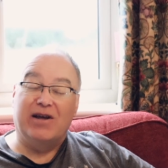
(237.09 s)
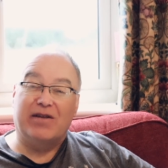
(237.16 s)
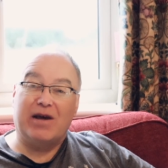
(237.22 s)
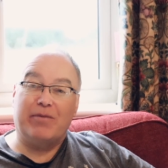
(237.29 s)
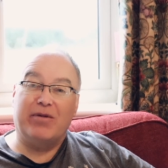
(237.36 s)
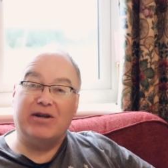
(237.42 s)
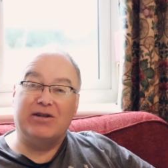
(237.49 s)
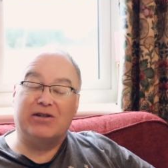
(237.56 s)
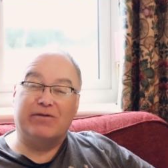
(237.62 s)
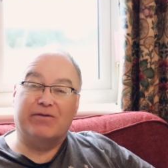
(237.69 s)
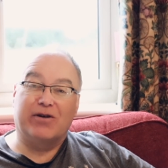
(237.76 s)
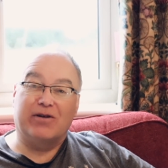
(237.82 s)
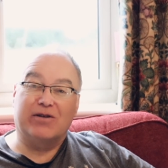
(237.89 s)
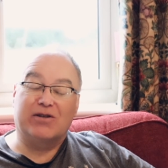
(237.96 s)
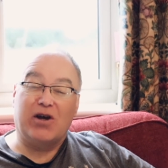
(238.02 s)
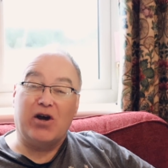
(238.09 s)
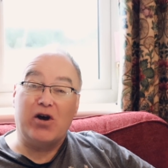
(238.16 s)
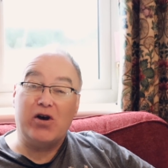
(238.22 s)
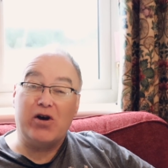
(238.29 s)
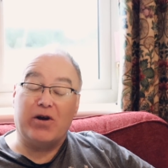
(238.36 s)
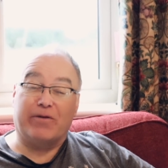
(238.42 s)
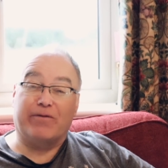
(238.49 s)
That means you've got to
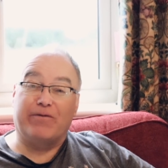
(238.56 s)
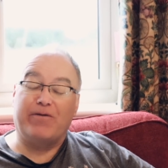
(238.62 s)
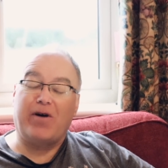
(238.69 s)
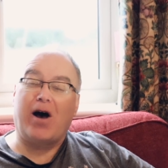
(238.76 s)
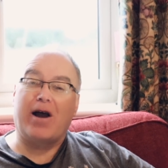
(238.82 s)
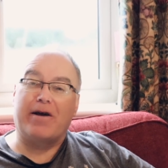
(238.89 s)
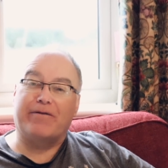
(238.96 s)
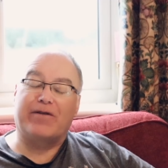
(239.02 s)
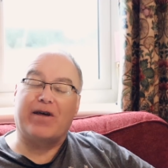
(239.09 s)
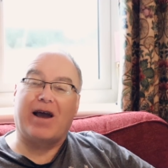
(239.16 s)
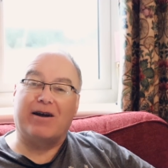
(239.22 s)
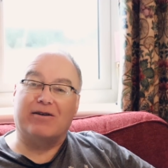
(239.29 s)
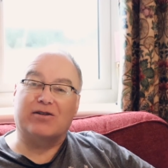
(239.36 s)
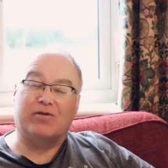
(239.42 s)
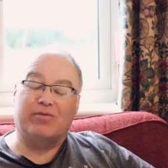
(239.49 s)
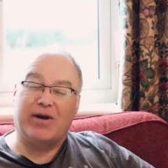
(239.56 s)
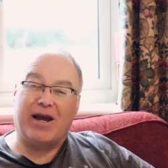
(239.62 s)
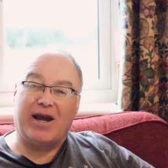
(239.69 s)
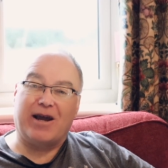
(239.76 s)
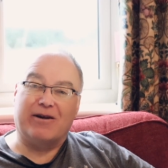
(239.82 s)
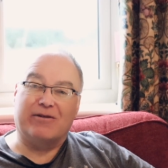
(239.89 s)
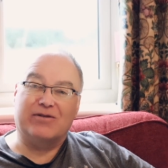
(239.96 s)
earn
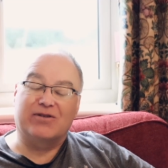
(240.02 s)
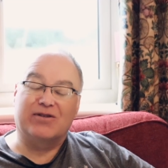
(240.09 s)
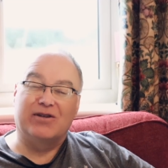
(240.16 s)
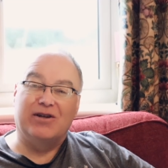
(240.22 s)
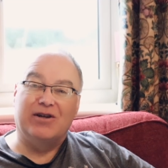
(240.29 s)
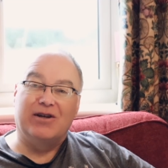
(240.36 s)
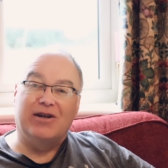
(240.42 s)
£5,000